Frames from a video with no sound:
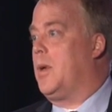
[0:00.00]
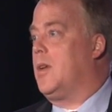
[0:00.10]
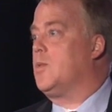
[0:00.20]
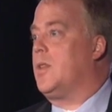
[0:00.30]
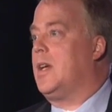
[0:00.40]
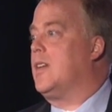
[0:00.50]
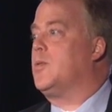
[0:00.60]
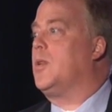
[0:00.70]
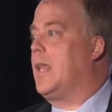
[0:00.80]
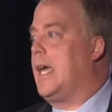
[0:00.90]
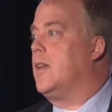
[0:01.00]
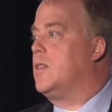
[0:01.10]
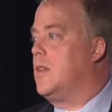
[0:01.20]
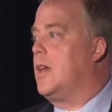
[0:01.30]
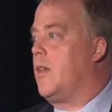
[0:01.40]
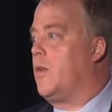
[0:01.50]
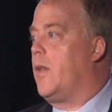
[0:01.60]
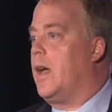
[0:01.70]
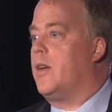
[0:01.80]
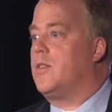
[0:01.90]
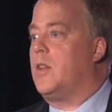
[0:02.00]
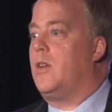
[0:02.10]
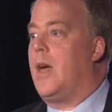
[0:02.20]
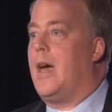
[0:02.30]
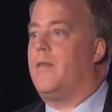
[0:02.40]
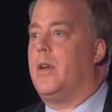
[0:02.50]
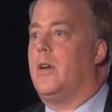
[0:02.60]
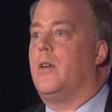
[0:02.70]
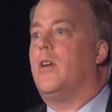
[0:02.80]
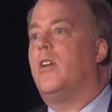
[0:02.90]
because we think it's related to the other layers that you have here.